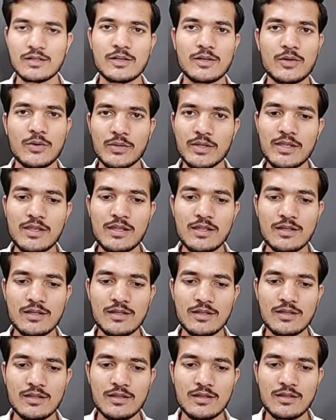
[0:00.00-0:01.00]
Okay,
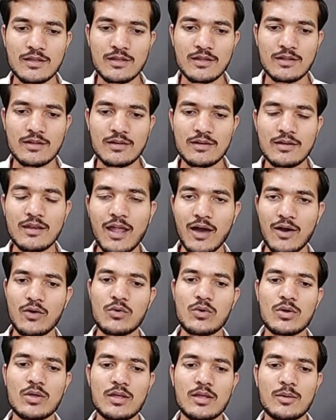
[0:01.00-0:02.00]
now
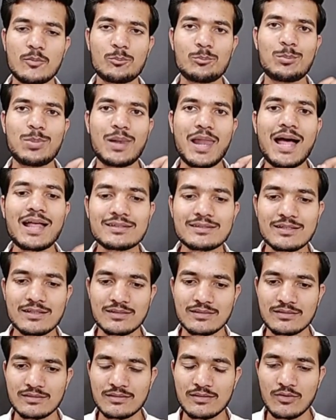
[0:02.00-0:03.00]

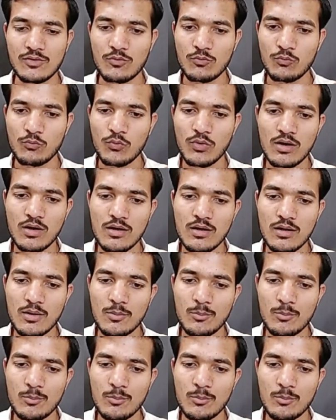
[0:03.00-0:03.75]
plastids were